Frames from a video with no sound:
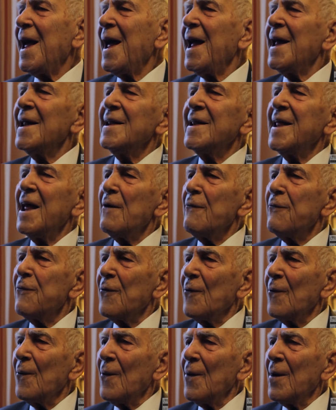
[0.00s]
And
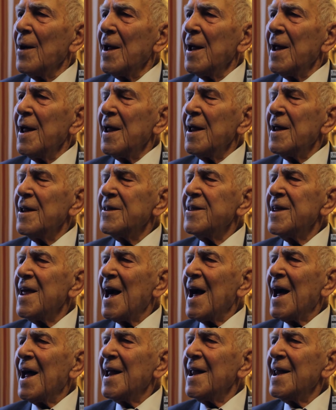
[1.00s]
therefore,
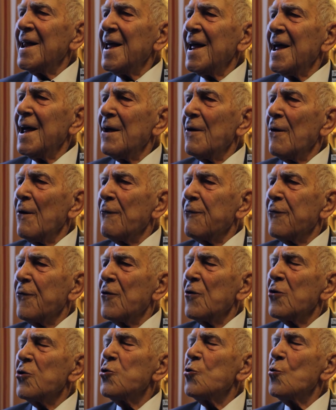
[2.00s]
the idea
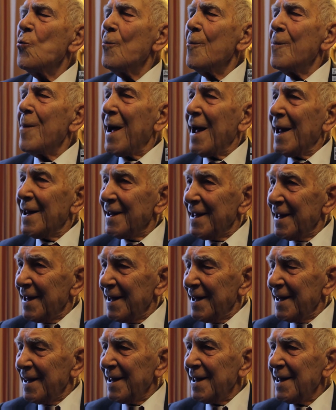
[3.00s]
of
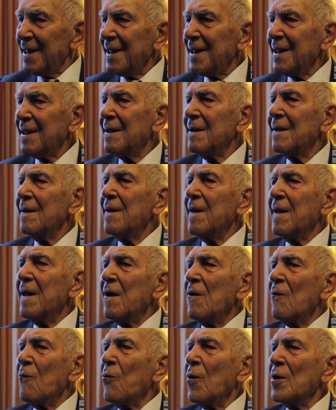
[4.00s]
humanity,
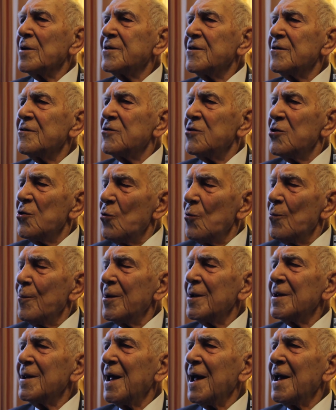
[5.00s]
what is
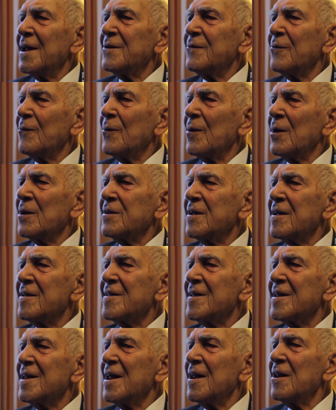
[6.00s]
human and what
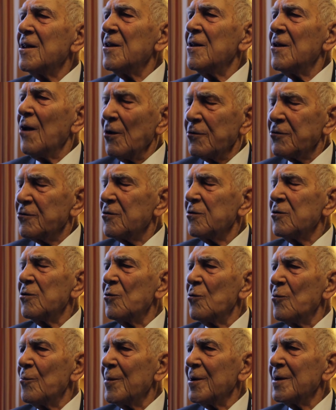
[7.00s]
is not
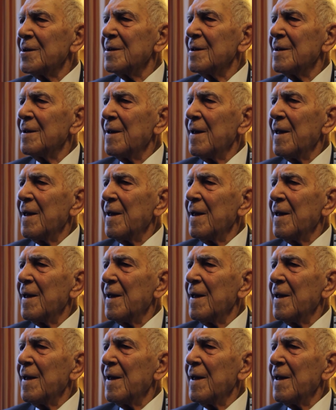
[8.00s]
human,